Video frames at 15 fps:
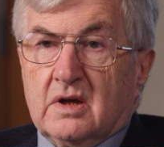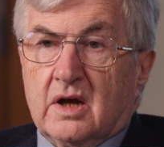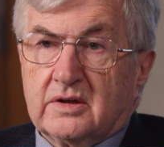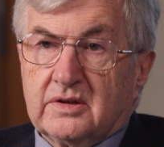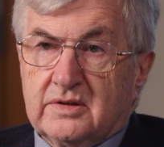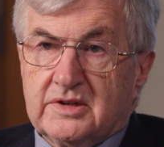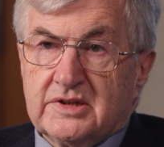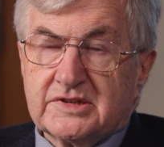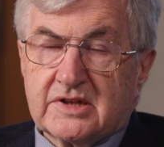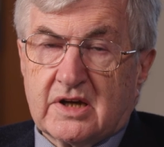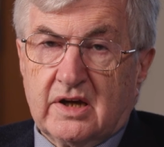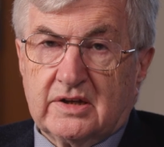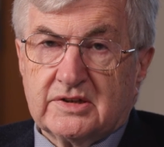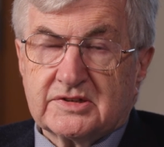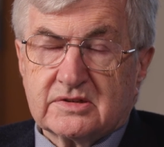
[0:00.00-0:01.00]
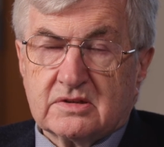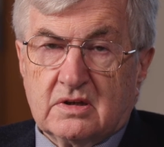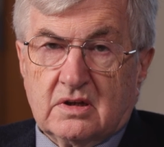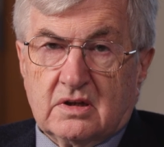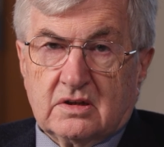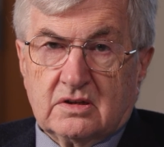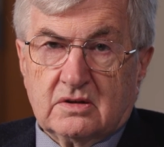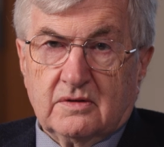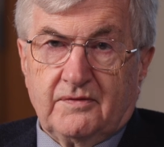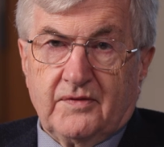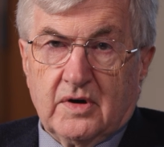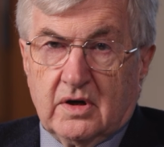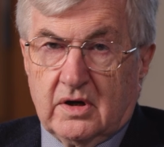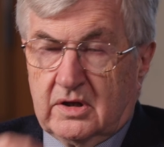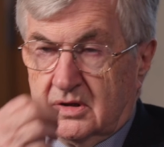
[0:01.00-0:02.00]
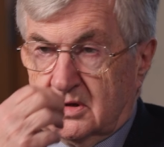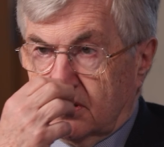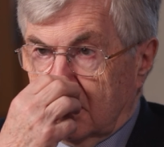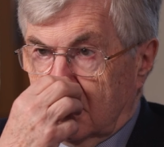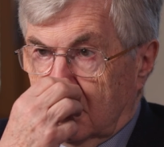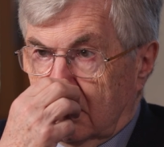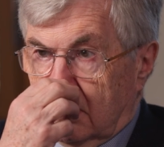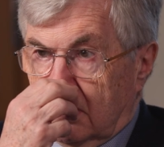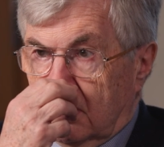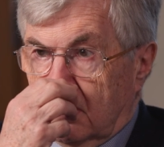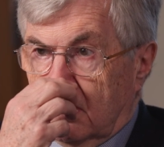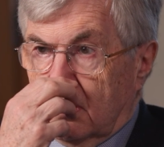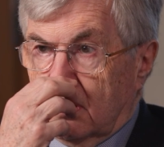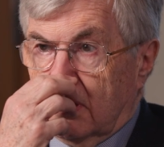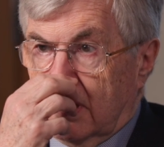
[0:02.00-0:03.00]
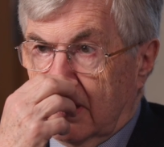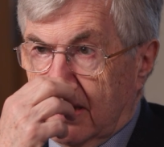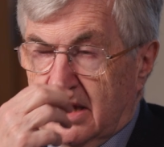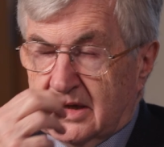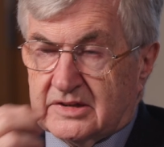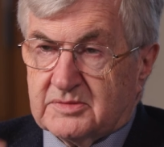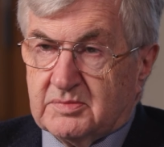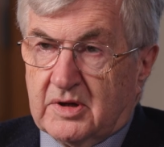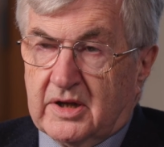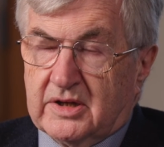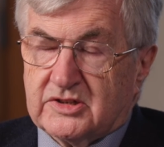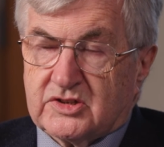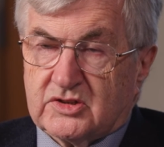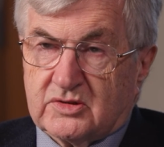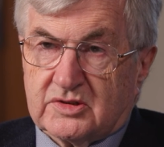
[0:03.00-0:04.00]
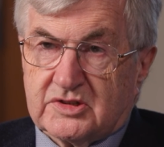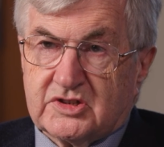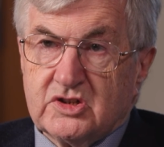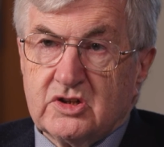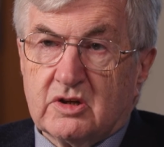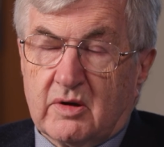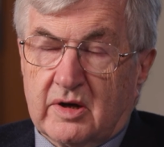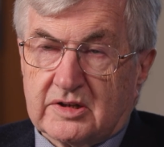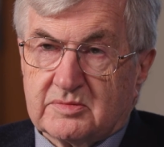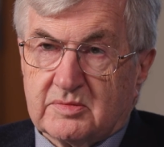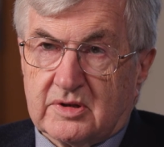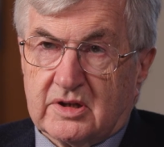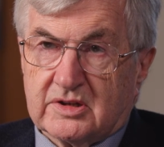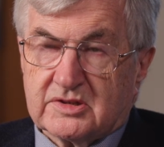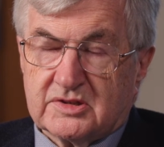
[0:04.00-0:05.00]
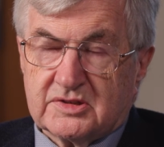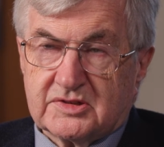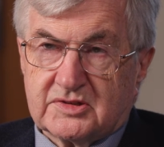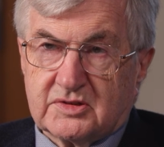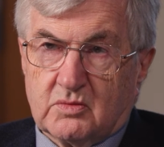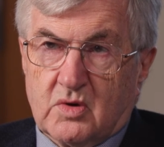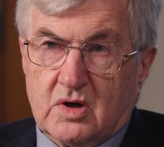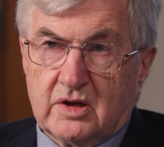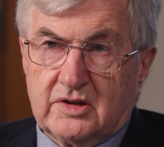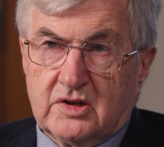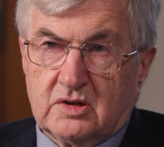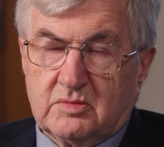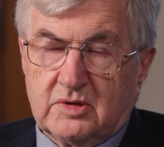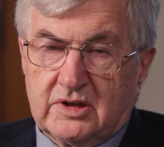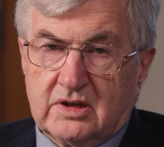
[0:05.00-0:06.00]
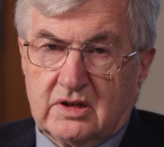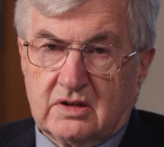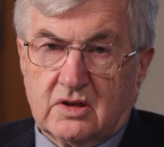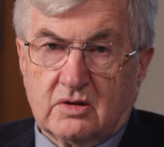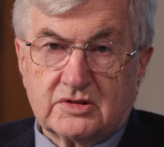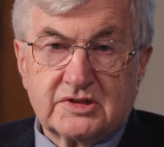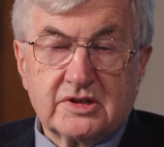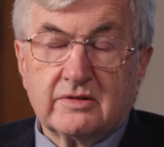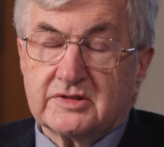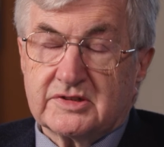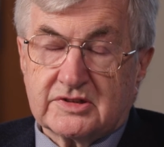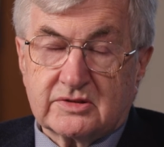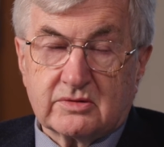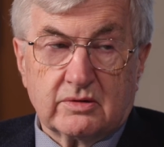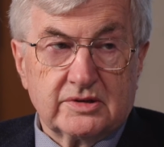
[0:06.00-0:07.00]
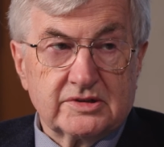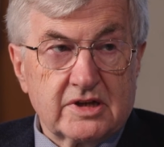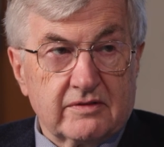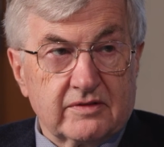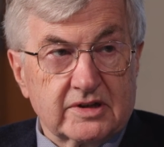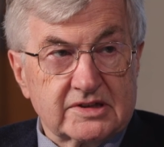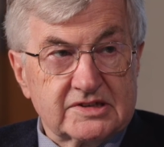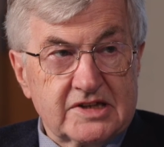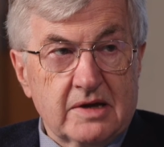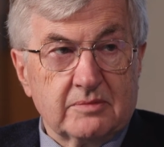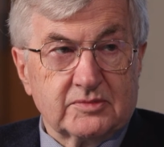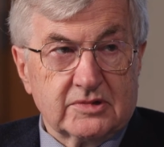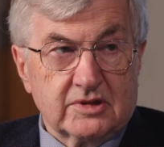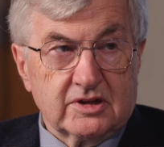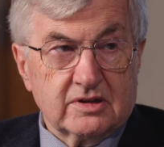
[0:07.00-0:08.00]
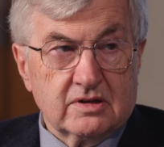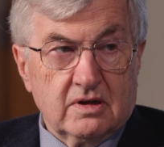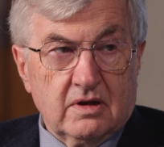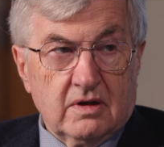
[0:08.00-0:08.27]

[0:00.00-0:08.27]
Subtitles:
And in this case, you find explanations or pseudo-explanations to why no serious historian has ever accepted